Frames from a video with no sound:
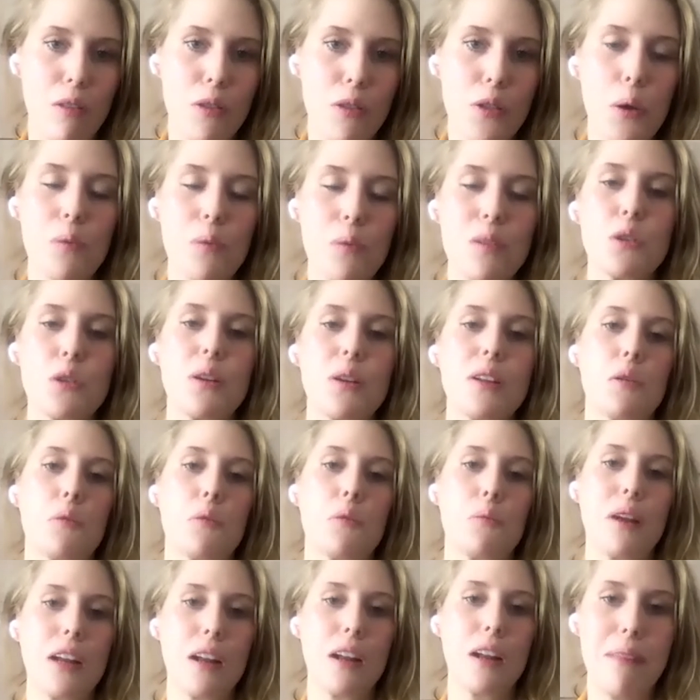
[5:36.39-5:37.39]
No one's going to
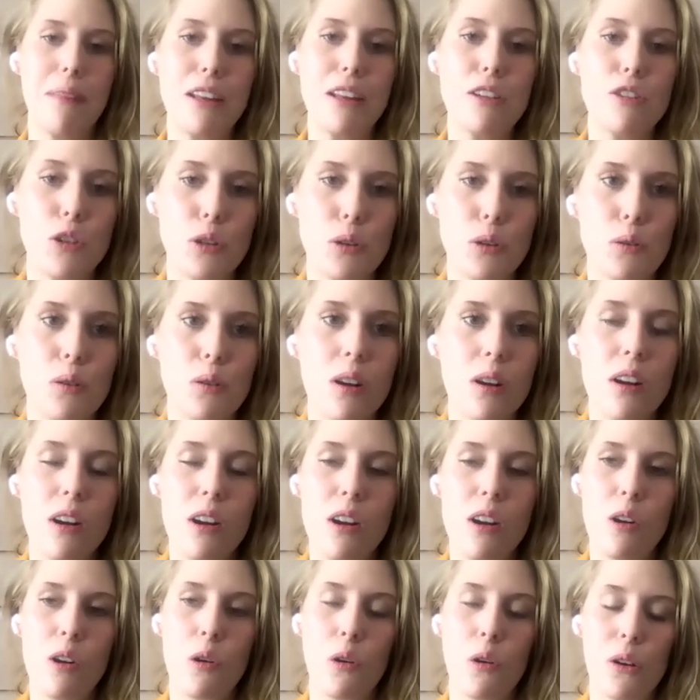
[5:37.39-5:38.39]
recommend you
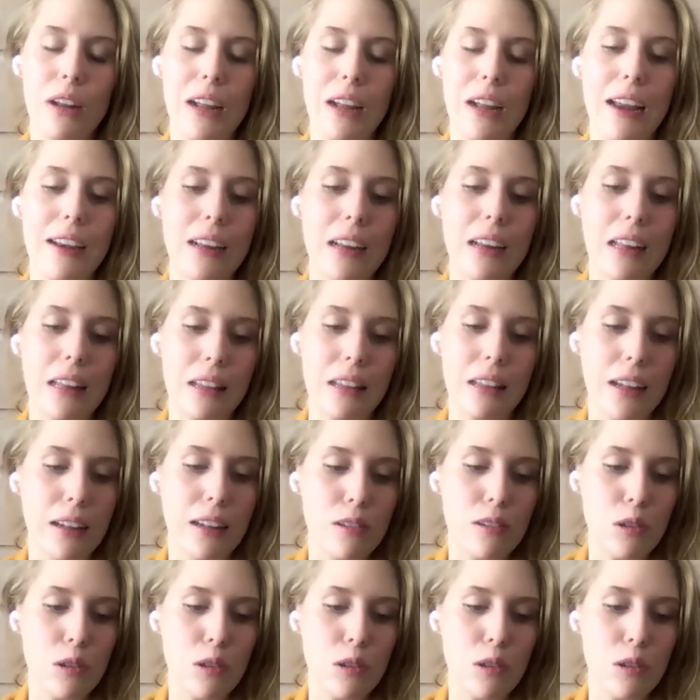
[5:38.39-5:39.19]
organically.